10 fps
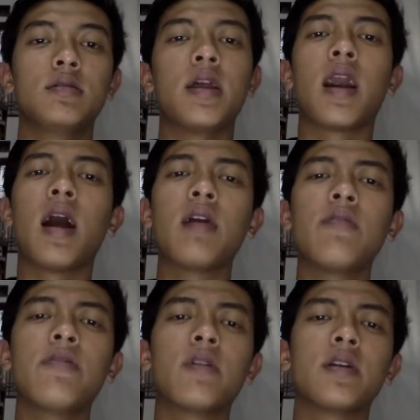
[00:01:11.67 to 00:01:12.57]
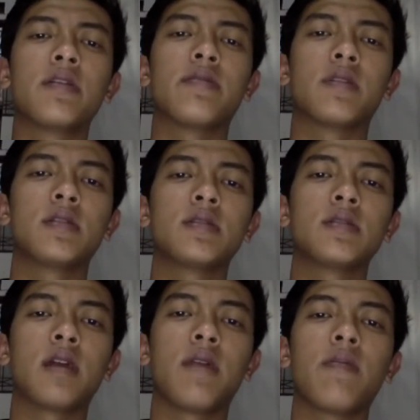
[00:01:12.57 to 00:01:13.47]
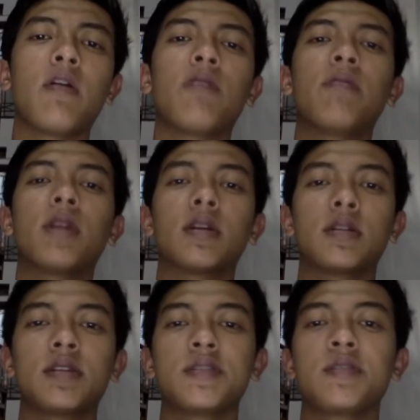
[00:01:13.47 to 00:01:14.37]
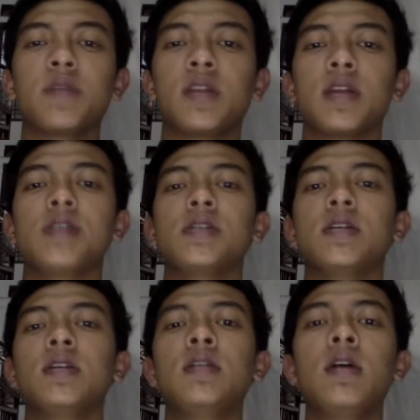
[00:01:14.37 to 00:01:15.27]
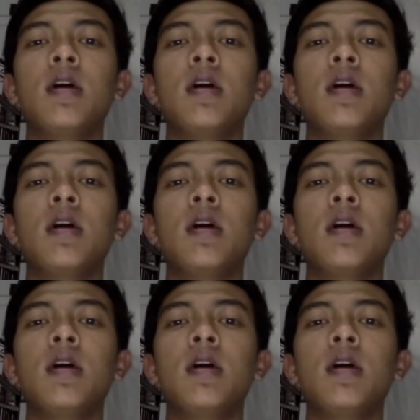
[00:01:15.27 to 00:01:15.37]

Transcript: There are 4 different types of marketing segmentation,